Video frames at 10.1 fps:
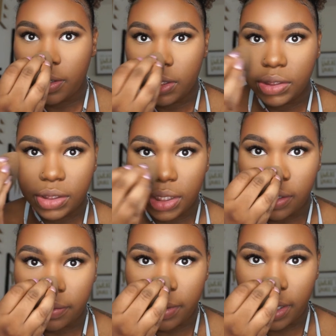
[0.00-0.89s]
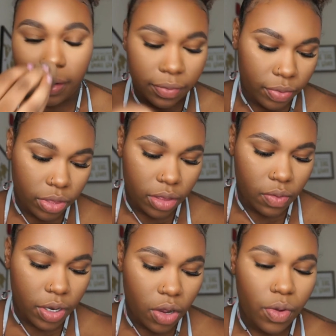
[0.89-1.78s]
Just a little bit.
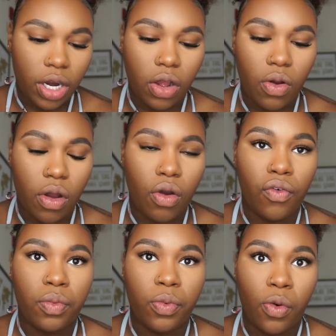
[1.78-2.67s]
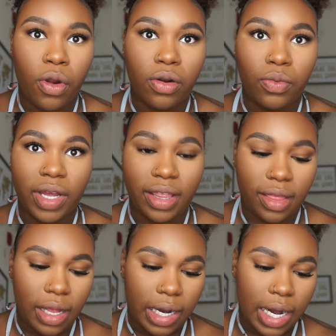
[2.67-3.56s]
We don't want to go overboard with
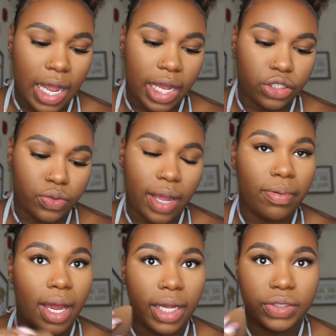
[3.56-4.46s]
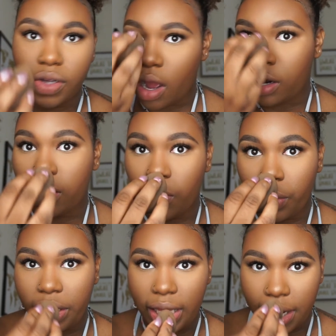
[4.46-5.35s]
not dry products on our
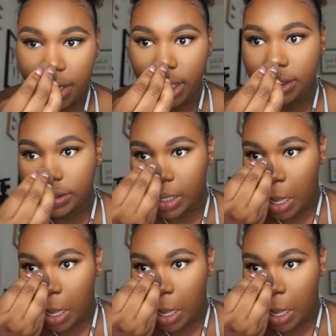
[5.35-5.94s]
oily areas.